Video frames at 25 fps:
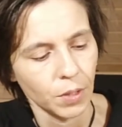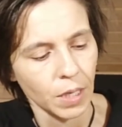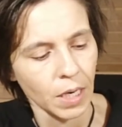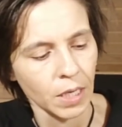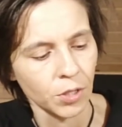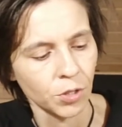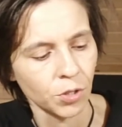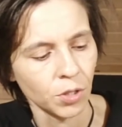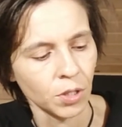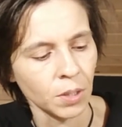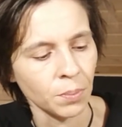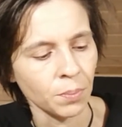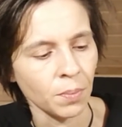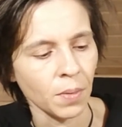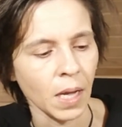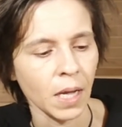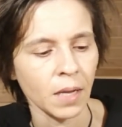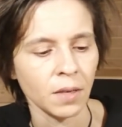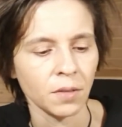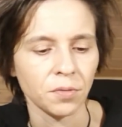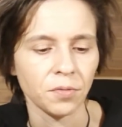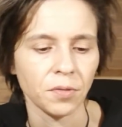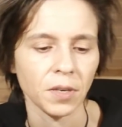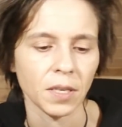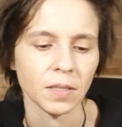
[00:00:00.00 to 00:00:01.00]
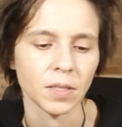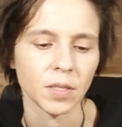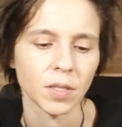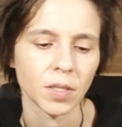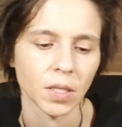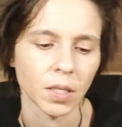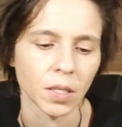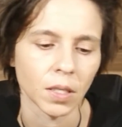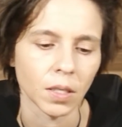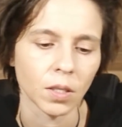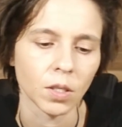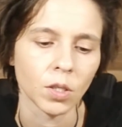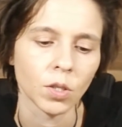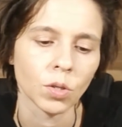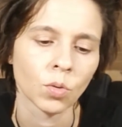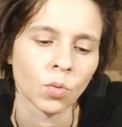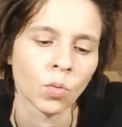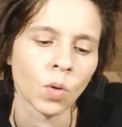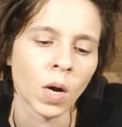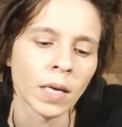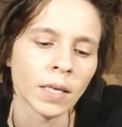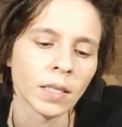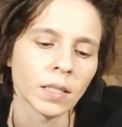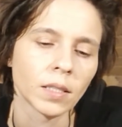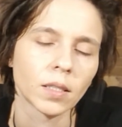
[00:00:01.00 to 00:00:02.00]
actually manifesting, you're
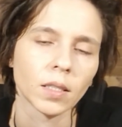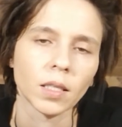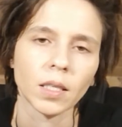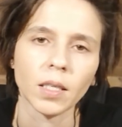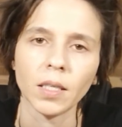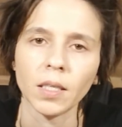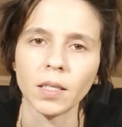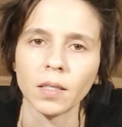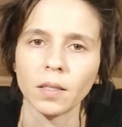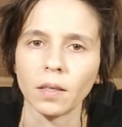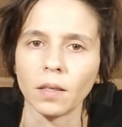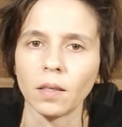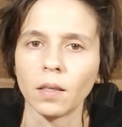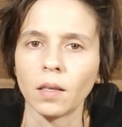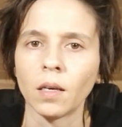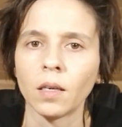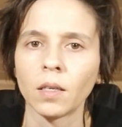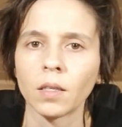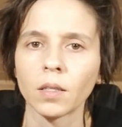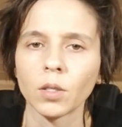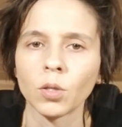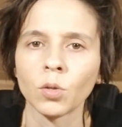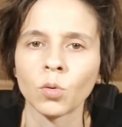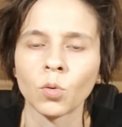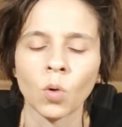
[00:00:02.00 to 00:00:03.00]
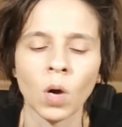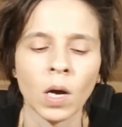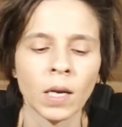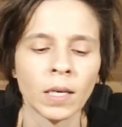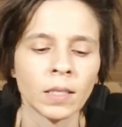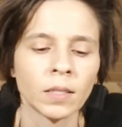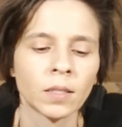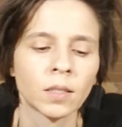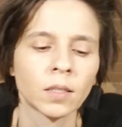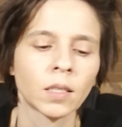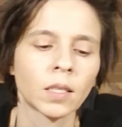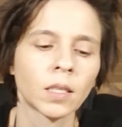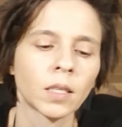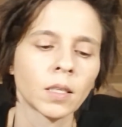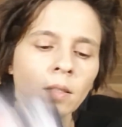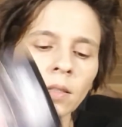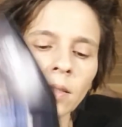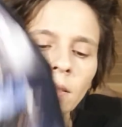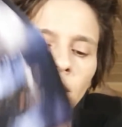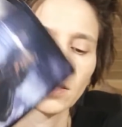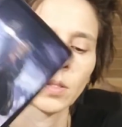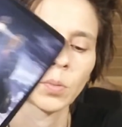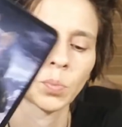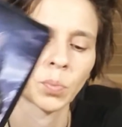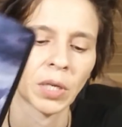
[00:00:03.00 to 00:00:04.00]
wanting to heal. You're wanting to heal
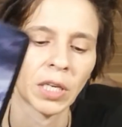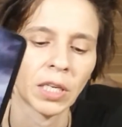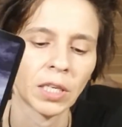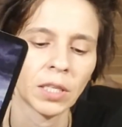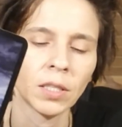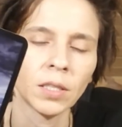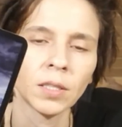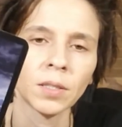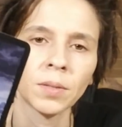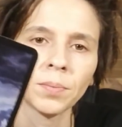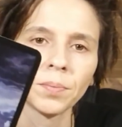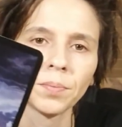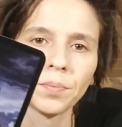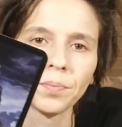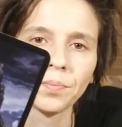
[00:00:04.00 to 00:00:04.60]
this pain.